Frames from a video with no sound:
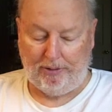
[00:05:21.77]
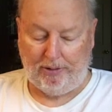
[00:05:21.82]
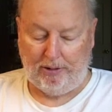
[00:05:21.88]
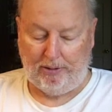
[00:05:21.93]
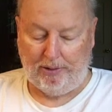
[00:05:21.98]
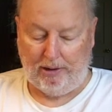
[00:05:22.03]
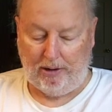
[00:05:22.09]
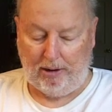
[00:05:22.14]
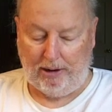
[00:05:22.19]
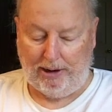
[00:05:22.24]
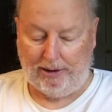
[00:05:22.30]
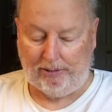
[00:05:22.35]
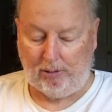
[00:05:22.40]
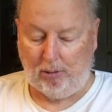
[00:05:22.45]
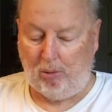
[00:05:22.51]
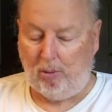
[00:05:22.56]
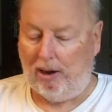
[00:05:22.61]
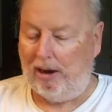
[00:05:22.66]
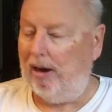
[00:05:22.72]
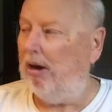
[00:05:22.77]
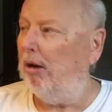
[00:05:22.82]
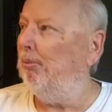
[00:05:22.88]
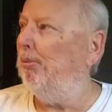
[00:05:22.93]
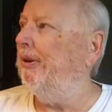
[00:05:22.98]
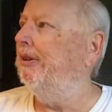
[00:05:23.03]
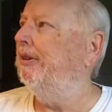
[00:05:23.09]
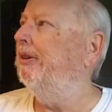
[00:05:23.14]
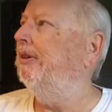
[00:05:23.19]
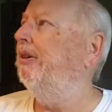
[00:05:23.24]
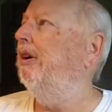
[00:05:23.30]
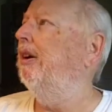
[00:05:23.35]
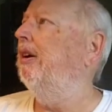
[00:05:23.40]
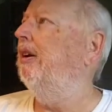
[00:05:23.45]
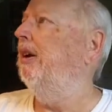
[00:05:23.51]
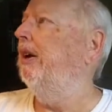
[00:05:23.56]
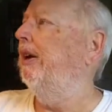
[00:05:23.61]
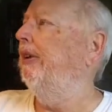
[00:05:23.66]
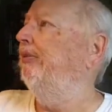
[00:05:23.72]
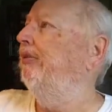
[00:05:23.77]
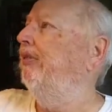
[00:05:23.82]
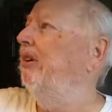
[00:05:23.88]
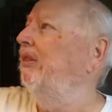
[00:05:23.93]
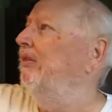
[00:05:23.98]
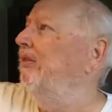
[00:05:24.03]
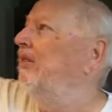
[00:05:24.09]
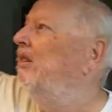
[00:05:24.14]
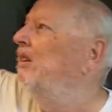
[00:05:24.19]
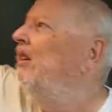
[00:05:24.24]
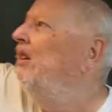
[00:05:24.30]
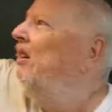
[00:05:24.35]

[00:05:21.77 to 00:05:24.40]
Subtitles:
they'll last a while, but they're not going to last forever.